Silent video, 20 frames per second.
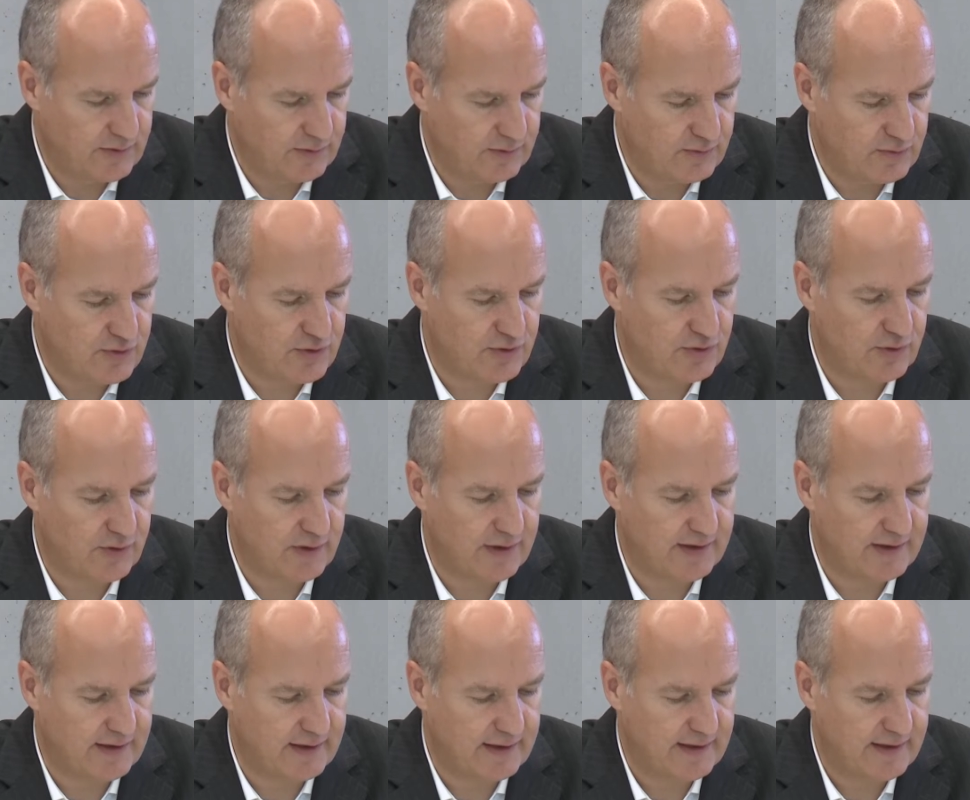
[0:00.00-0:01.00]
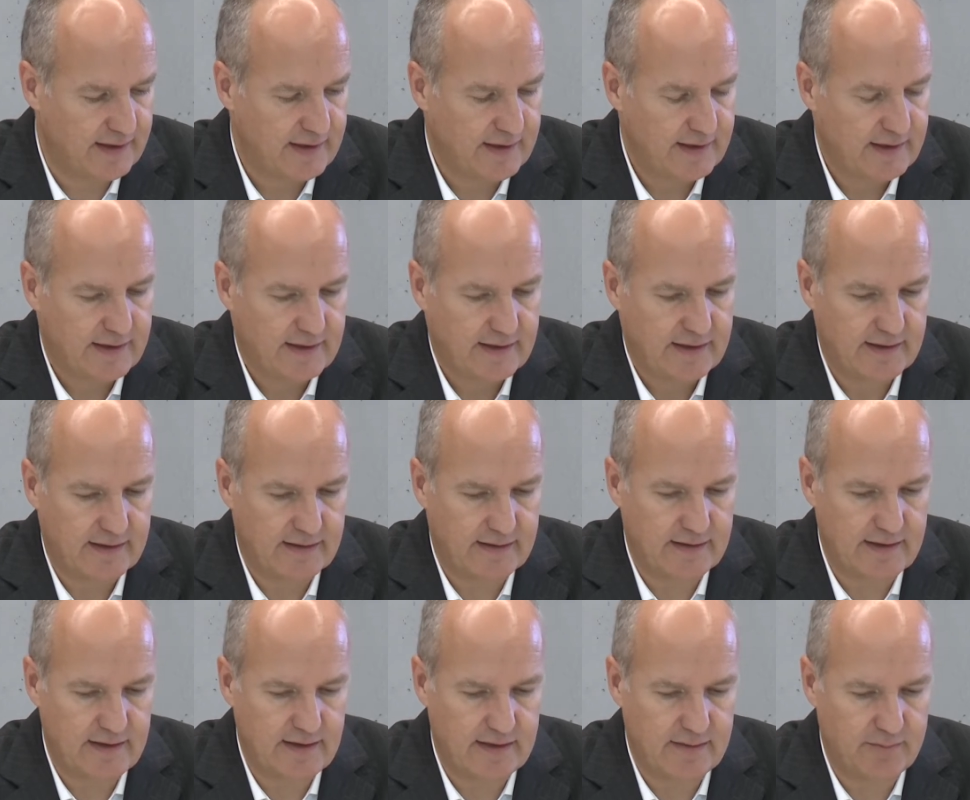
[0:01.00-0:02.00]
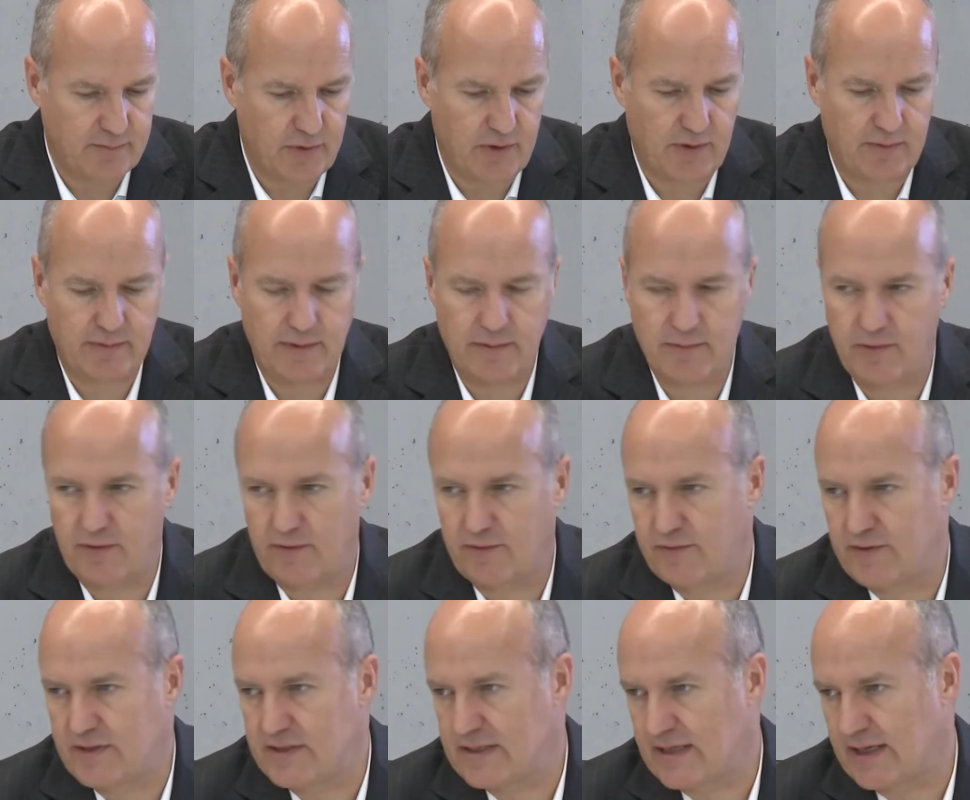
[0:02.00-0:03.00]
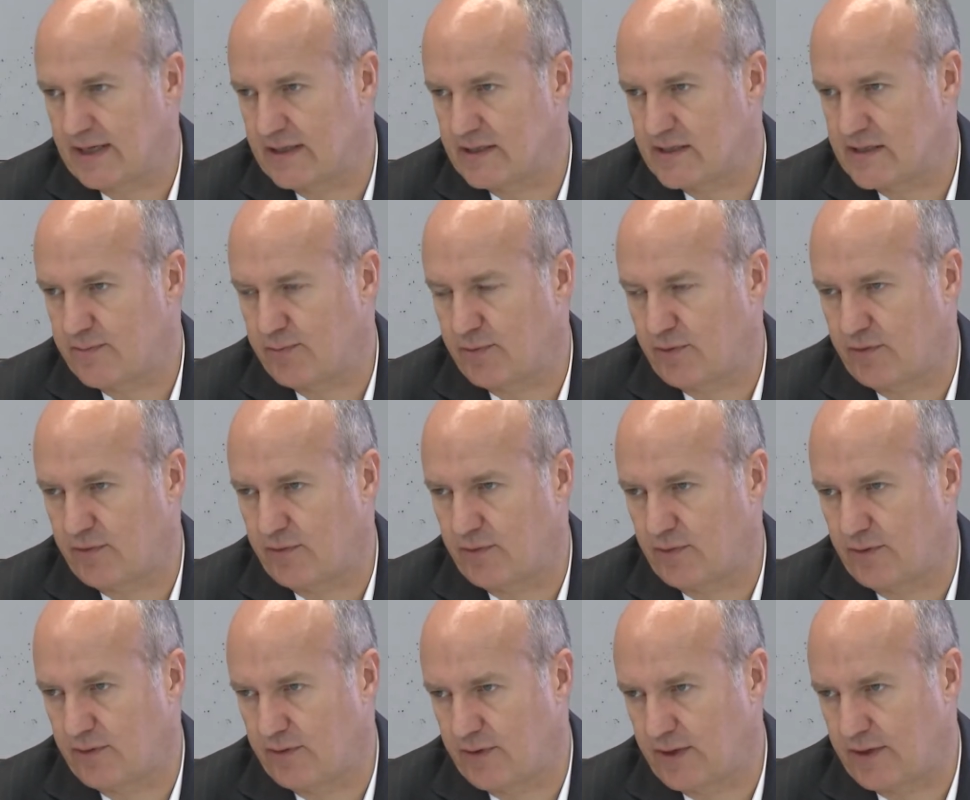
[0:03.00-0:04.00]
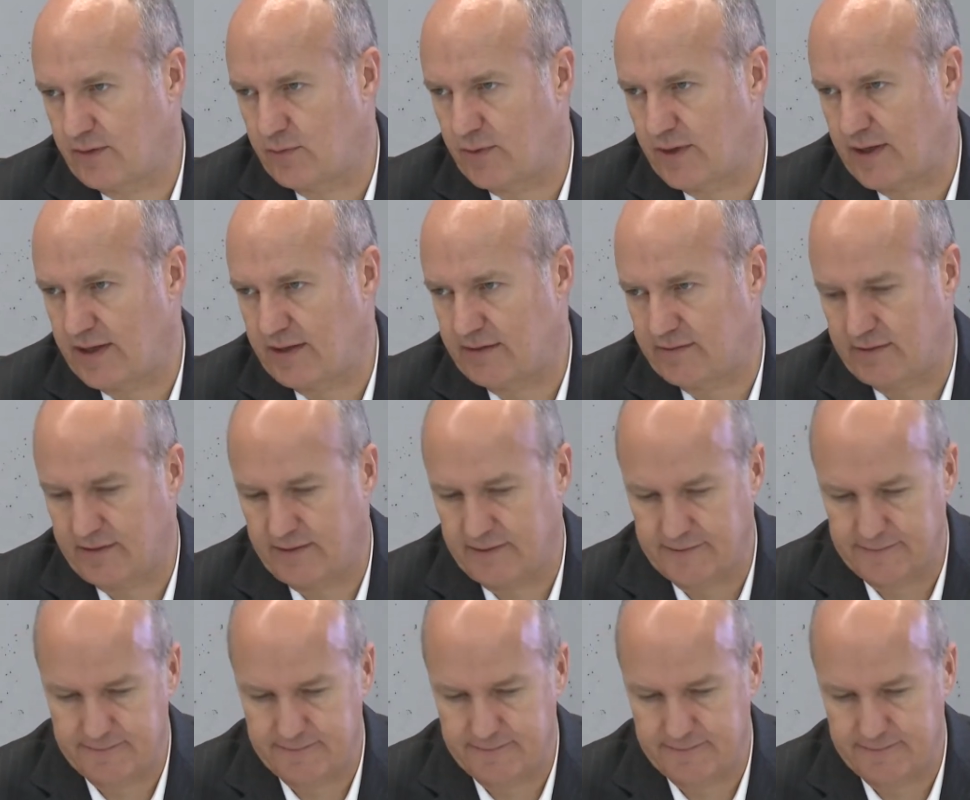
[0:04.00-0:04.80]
shorten the problem of this legacy portfolio that we are having.